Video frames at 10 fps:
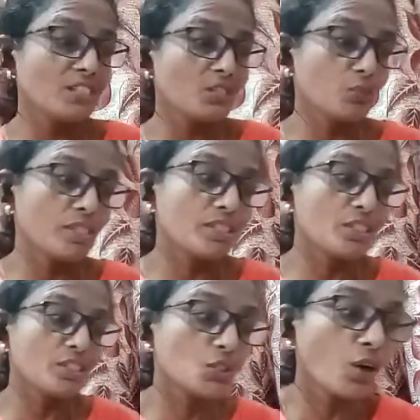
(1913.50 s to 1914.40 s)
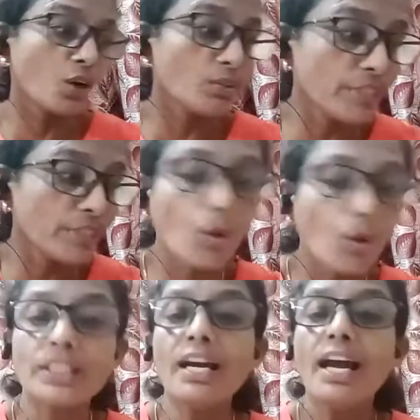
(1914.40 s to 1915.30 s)
will dissolve in
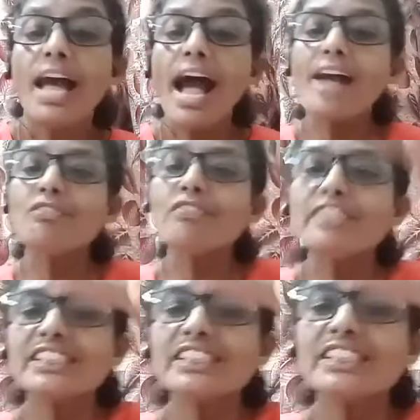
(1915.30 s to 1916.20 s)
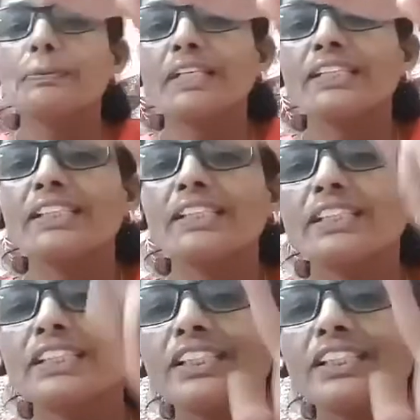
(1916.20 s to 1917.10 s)
water and which substance
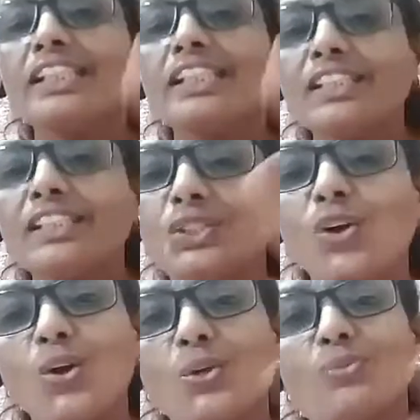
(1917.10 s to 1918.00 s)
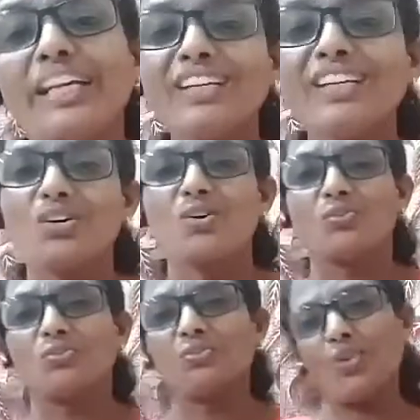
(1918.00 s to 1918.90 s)
doesn't dissolve in
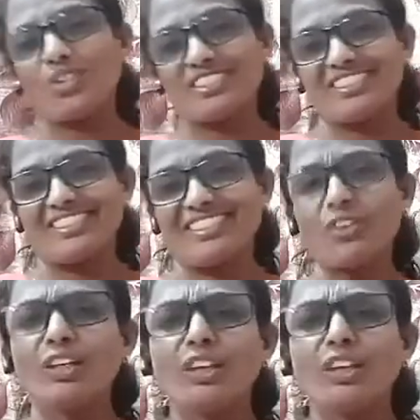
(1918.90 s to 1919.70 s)
water. Okay,